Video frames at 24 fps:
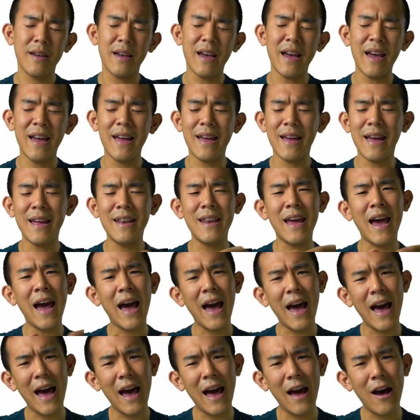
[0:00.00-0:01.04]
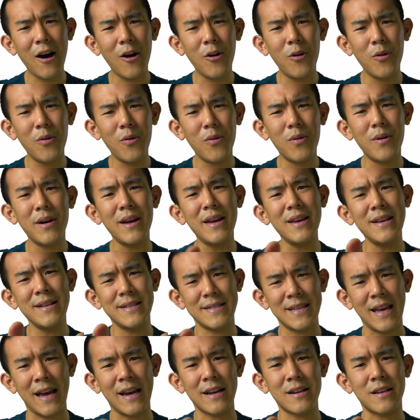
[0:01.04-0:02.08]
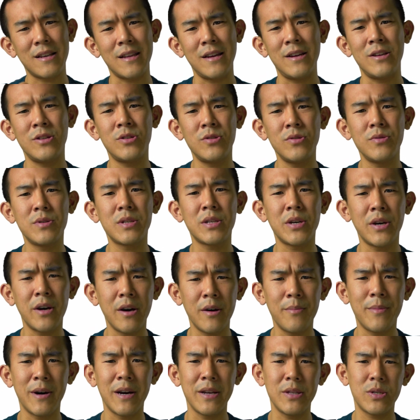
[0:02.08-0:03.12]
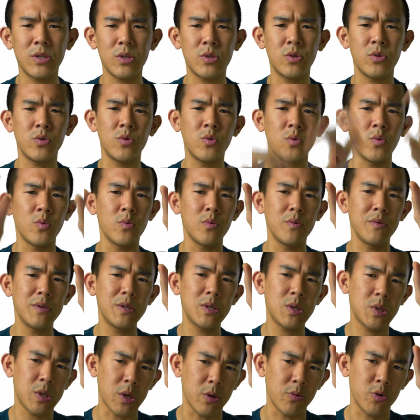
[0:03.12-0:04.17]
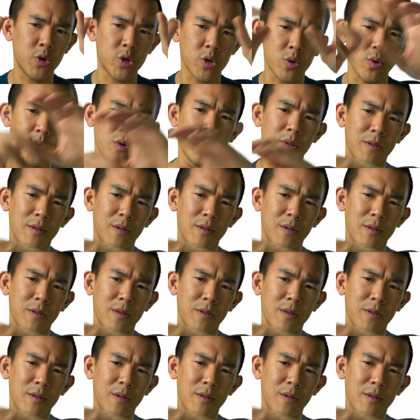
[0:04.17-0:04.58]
and how exactly do termites do social?